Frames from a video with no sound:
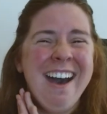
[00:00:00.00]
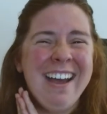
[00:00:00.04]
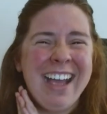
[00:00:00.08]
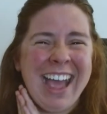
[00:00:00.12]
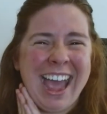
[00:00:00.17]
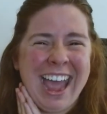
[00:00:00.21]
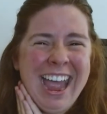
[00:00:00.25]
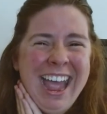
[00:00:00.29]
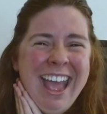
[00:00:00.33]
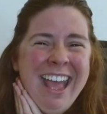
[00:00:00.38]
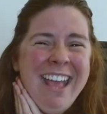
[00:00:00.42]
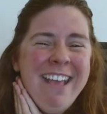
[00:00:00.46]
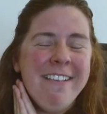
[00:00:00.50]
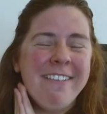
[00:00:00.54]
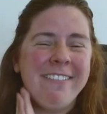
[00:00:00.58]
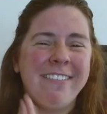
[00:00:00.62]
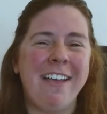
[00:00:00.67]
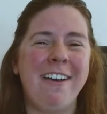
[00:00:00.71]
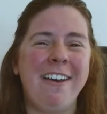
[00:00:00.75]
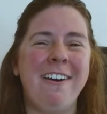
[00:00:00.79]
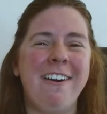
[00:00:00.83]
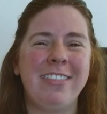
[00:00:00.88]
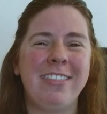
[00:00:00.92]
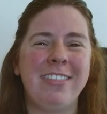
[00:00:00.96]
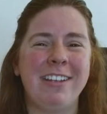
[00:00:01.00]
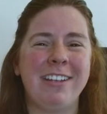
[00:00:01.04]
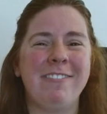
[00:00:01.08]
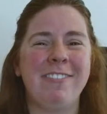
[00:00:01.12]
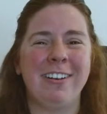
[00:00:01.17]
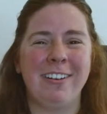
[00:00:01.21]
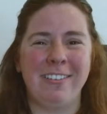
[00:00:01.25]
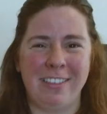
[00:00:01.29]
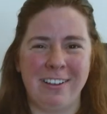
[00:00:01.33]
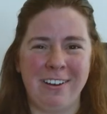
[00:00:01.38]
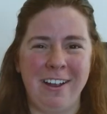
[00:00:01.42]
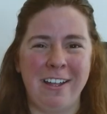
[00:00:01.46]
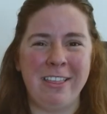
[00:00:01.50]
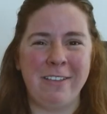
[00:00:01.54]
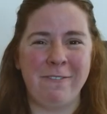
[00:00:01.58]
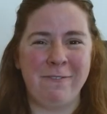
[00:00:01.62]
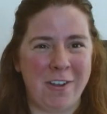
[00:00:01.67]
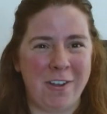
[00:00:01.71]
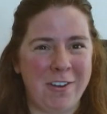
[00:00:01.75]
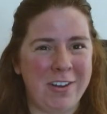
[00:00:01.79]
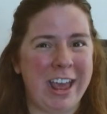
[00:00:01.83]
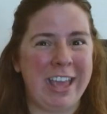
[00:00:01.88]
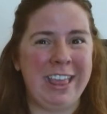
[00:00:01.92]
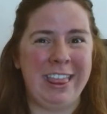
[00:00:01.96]
okay, so they were they're on the
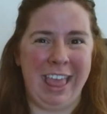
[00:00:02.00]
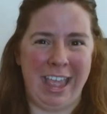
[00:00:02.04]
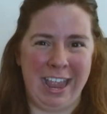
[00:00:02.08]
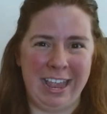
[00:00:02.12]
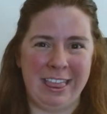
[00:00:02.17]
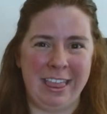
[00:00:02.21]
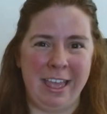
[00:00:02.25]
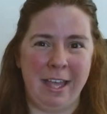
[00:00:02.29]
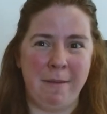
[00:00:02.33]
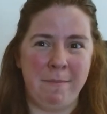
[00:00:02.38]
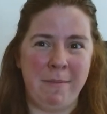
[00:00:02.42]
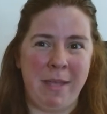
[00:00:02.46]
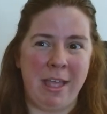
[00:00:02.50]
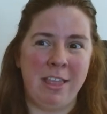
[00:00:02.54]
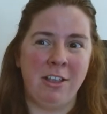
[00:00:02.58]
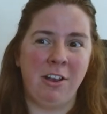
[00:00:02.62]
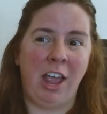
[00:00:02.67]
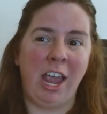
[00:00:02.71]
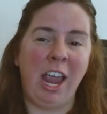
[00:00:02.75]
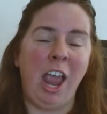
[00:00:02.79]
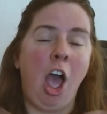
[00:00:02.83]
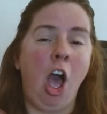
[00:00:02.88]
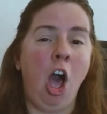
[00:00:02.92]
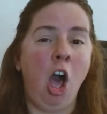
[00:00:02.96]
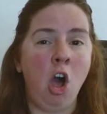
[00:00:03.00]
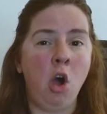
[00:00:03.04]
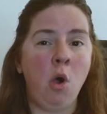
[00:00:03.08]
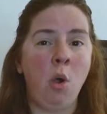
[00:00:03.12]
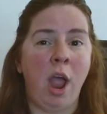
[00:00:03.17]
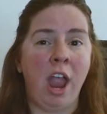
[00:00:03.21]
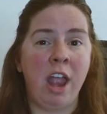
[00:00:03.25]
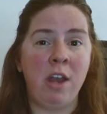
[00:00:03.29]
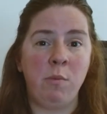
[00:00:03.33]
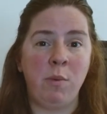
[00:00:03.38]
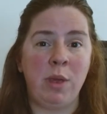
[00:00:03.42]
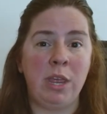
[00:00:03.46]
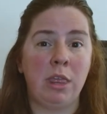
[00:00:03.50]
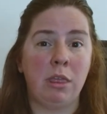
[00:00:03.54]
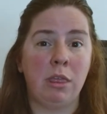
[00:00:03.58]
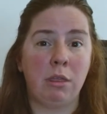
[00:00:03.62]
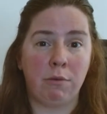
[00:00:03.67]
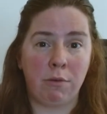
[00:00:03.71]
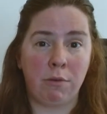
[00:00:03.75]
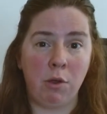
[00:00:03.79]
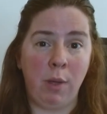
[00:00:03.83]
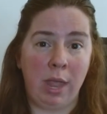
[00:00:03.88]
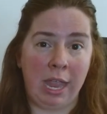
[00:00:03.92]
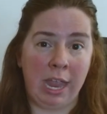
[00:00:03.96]
phone. I thank them and they're like, oh, and we
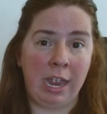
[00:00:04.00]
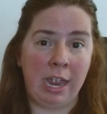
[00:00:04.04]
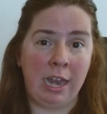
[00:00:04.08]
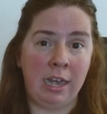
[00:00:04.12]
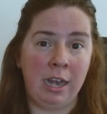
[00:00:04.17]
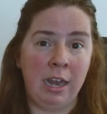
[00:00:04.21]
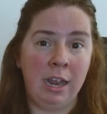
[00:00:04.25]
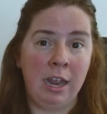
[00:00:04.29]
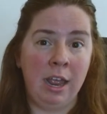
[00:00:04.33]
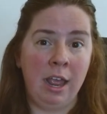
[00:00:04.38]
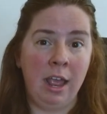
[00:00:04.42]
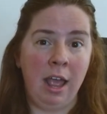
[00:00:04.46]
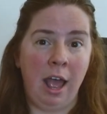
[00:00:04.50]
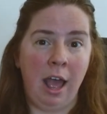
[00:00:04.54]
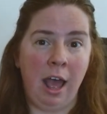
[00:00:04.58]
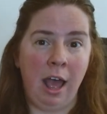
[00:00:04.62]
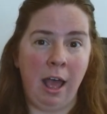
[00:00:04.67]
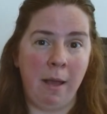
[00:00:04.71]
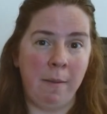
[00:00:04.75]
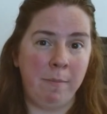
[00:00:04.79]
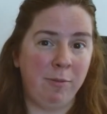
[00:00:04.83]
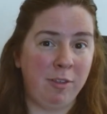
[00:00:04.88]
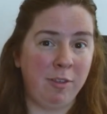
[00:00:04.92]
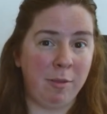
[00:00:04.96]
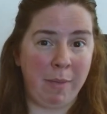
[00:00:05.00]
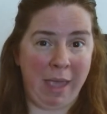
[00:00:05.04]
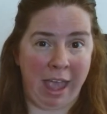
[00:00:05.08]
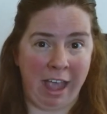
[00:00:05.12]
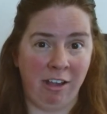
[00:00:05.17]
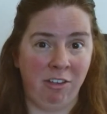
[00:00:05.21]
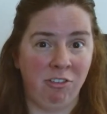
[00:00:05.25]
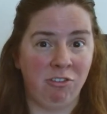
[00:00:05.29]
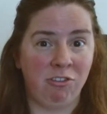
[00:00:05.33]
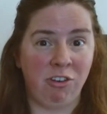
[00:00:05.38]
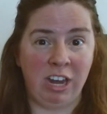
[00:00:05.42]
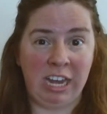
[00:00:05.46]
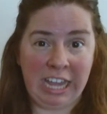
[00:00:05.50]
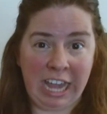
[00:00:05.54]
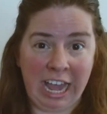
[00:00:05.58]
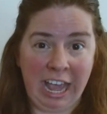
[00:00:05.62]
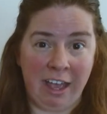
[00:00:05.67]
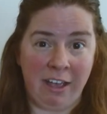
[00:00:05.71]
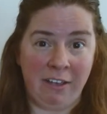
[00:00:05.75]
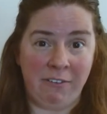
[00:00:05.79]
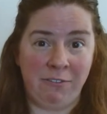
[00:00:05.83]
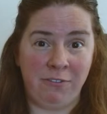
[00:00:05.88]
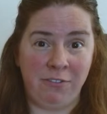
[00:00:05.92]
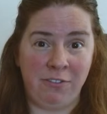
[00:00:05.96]
threw in um, some extra
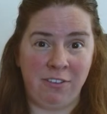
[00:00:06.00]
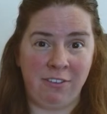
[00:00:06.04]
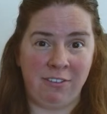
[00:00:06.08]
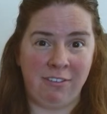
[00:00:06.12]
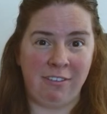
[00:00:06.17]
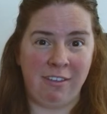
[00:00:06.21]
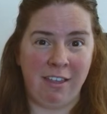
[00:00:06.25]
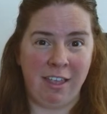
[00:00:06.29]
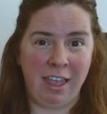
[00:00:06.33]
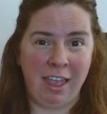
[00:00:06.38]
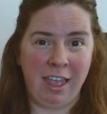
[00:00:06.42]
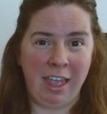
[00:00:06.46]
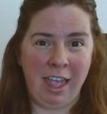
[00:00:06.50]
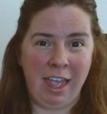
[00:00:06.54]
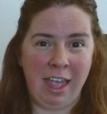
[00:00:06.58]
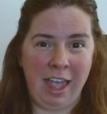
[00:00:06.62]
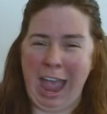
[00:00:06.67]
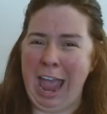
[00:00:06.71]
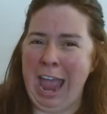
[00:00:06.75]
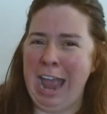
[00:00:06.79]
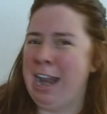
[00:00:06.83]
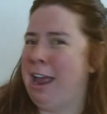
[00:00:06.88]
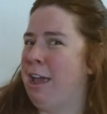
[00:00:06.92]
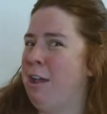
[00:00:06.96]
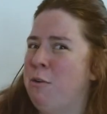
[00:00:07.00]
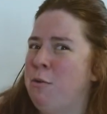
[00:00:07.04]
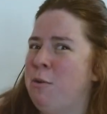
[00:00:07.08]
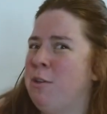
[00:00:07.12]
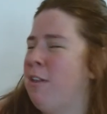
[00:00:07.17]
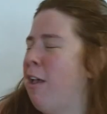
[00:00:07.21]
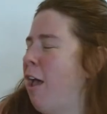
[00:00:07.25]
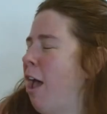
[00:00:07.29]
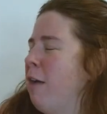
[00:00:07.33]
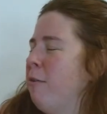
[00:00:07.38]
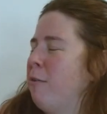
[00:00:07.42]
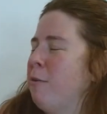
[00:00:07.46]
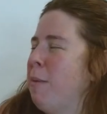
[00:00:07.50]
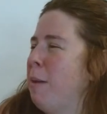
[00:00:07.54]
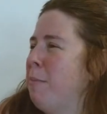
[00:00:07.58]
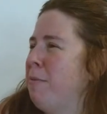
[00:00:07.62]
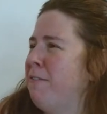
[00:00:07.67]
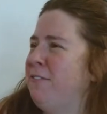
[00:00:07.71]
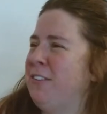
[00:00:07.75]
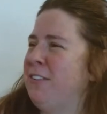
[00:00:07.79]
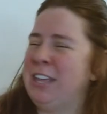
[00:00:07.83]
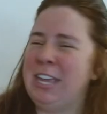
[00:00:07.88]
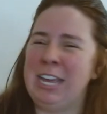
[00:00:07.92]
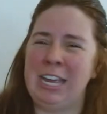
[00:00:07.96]
gifts. And I was I remember
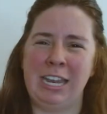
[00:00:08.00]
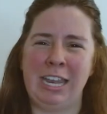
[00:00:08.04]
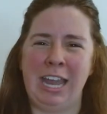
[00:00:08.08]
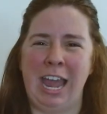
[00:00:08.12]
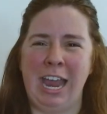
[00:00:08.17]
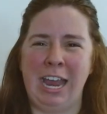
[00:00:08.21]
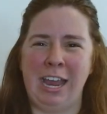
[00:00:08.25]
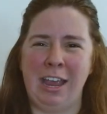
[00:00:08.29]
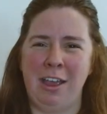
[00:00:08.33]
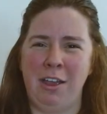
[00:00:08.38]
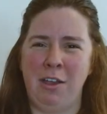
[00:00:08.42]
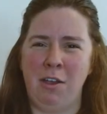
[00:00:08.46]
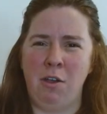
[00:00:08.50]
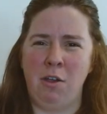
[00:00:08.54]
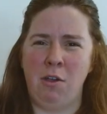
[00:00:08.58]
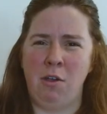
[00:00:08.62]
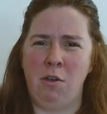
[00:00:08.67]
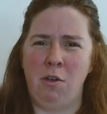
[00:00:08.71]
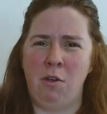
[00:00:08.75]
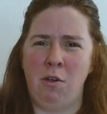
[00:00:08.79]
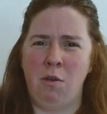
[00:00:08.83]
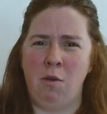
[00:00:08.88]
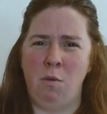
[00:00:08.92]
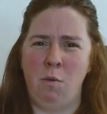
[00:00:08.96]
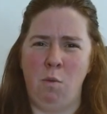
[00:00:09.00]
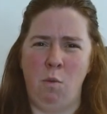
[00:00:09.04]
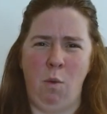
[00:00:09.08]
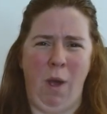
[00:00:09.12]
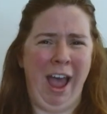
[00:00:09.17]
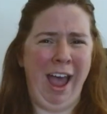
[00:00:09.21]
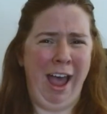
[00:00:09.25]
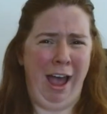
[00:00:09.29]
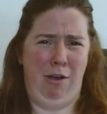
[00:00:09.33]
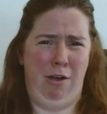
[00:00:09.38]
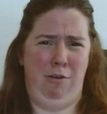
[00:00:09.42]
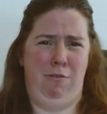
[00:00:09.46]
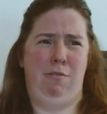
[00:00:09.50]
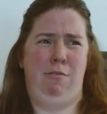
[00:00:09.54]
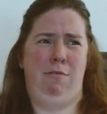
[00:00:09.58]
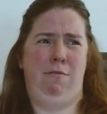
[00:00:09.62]
feeling like, wow.